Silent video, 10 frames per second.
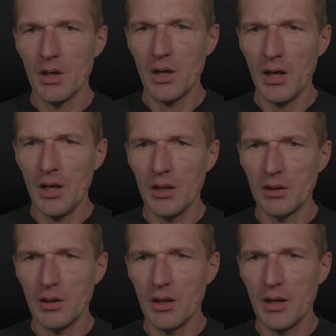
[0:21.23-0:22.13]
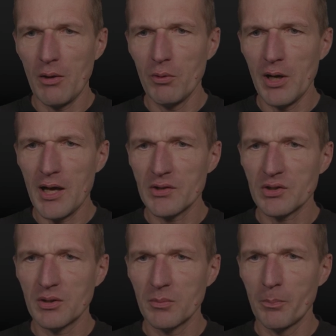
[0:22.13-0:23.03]
and I will
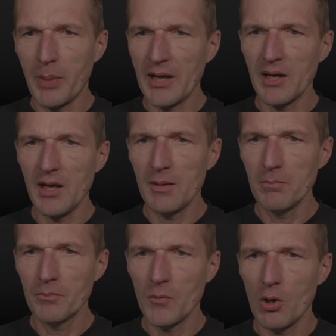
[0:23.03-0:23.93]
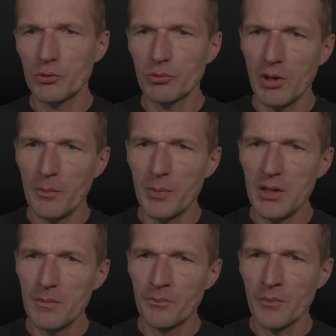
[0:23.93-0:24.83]
ask by name, host or
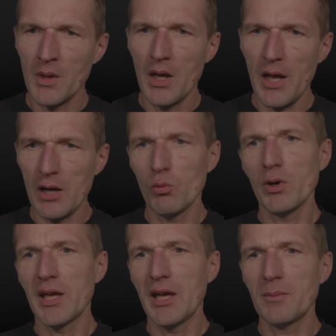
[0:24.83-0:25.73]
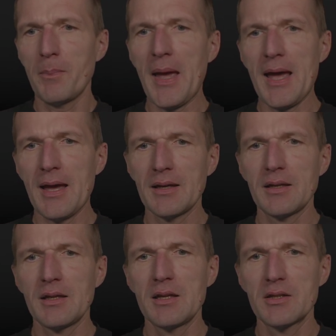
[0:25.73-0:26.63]
IP, and what I get
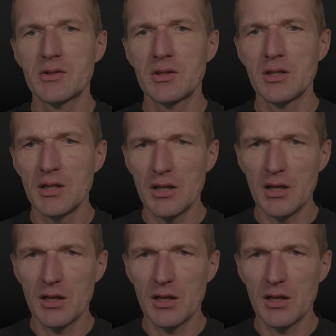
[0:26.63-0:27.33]
back is the